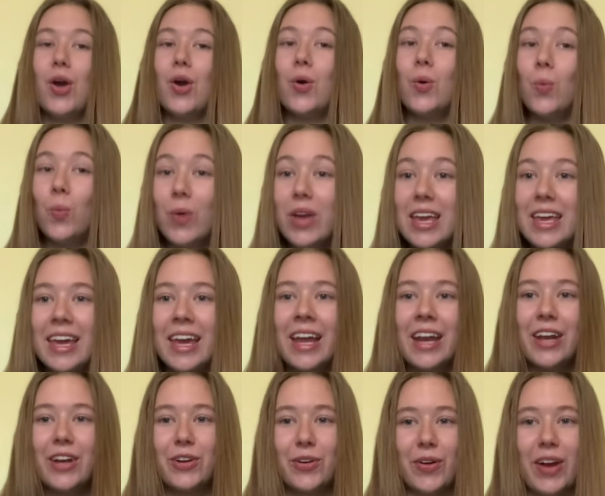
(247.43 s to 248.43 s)
We can
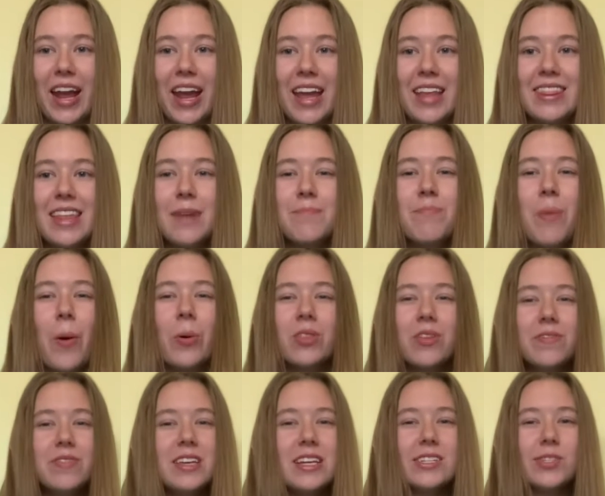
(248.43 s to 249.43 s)
agree that both
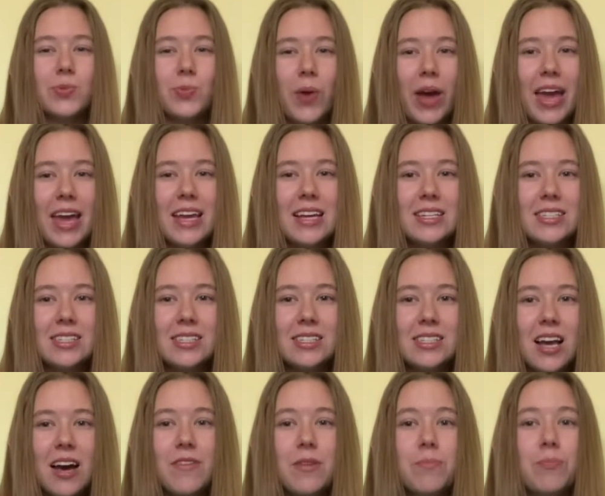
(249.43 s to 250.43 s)
of these ways
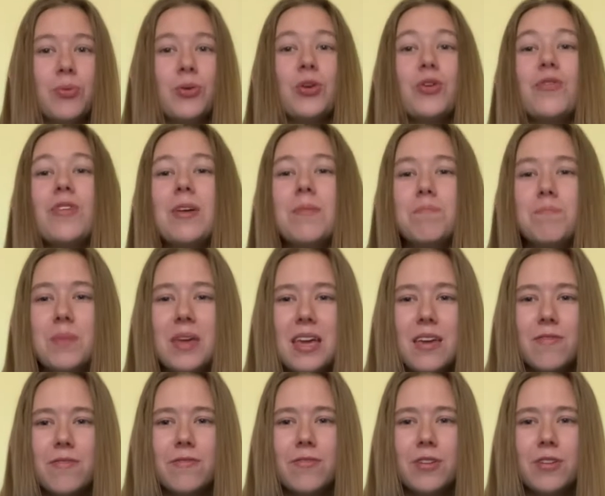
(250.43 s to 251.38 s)
of improving beef